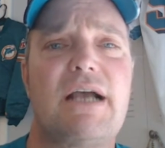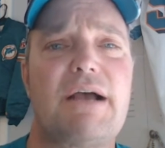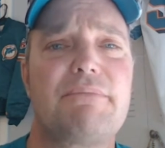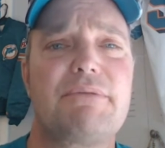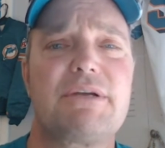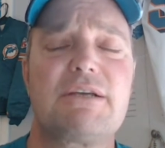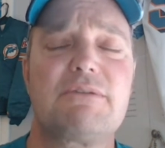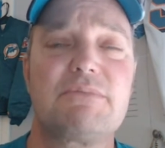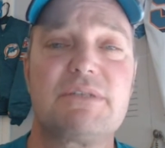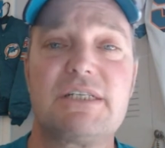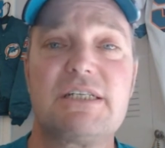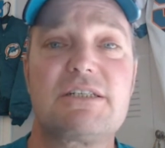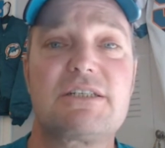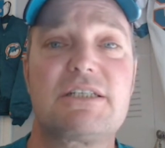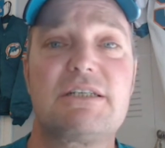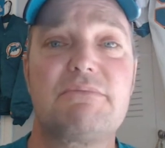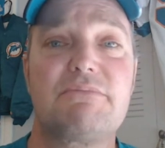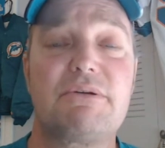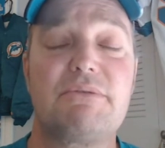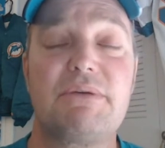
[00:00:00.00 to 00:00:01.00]
because
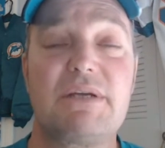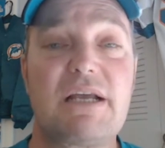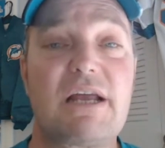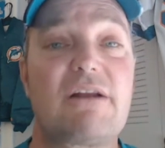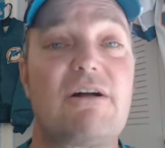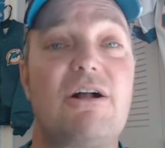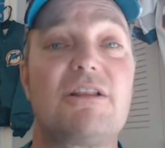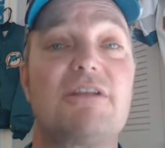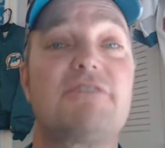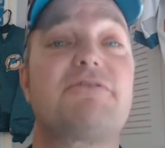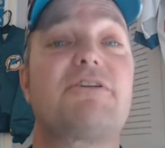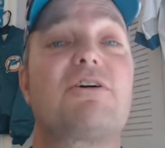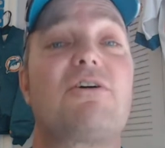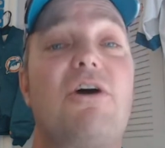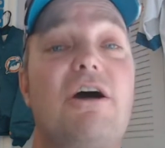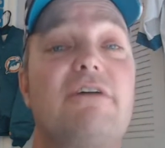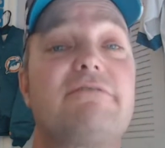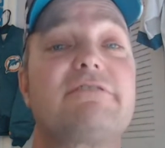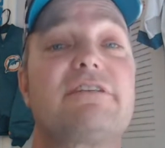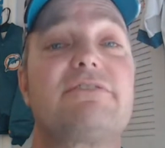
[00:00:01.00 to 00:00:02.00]
when we got all of our
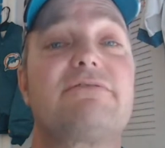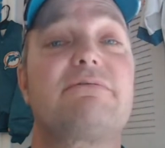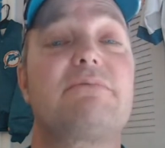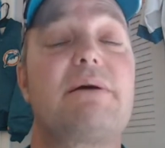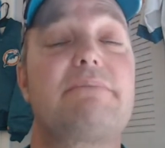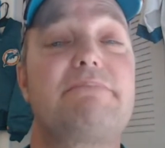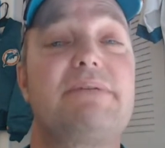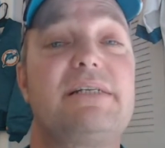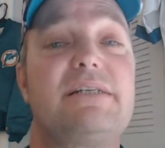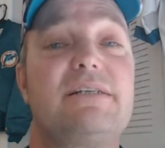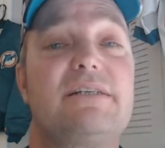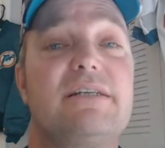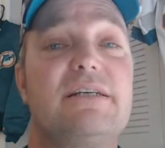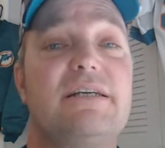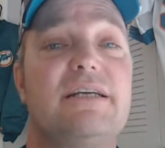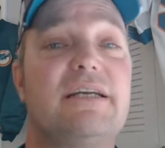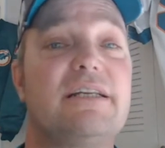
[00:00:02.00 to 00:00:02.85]
offensive weapons,